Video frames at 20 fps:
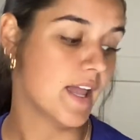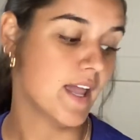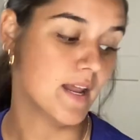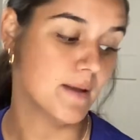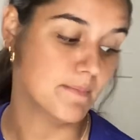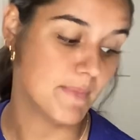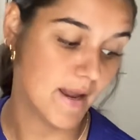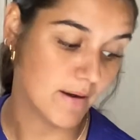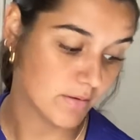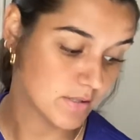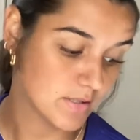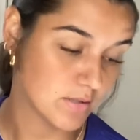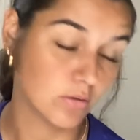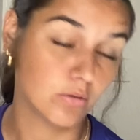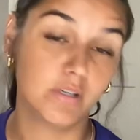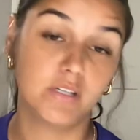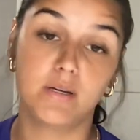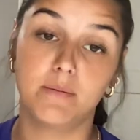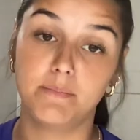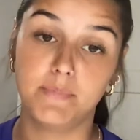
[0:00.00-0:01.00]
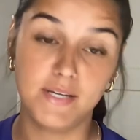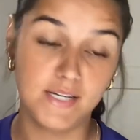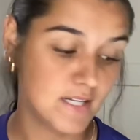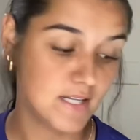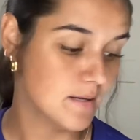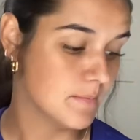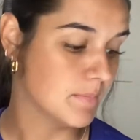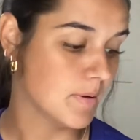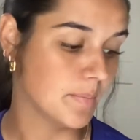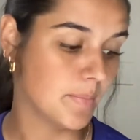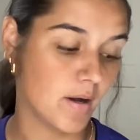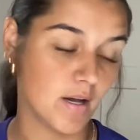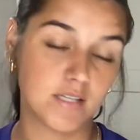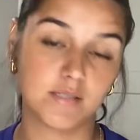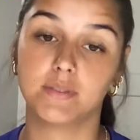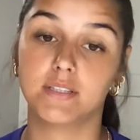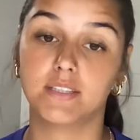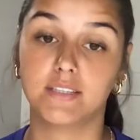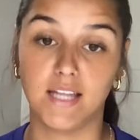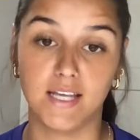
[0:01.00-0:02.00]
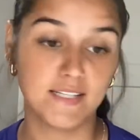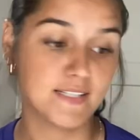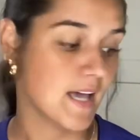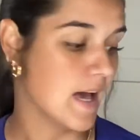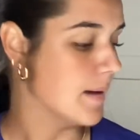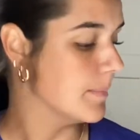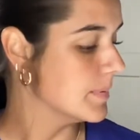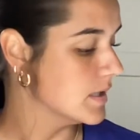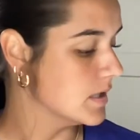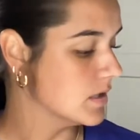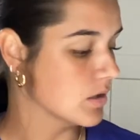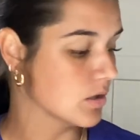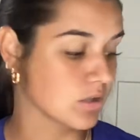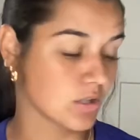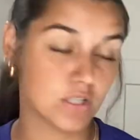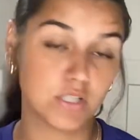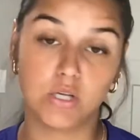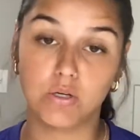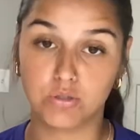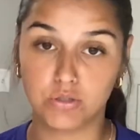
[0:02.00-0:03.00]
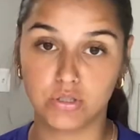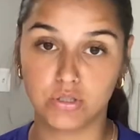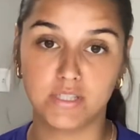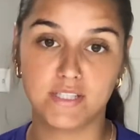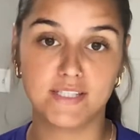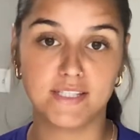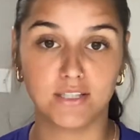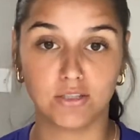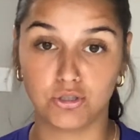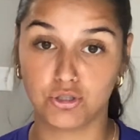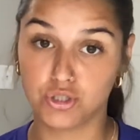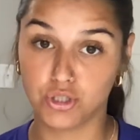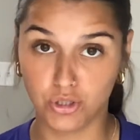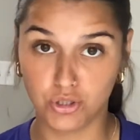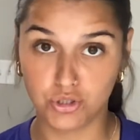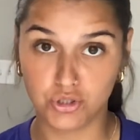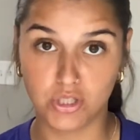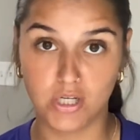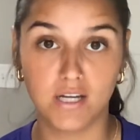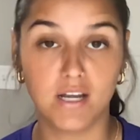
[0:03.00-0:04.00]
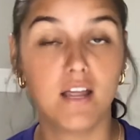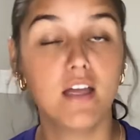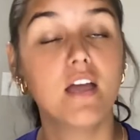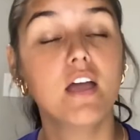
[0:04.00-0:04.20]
and may result in obedient but possibly less happy or socially skilled children.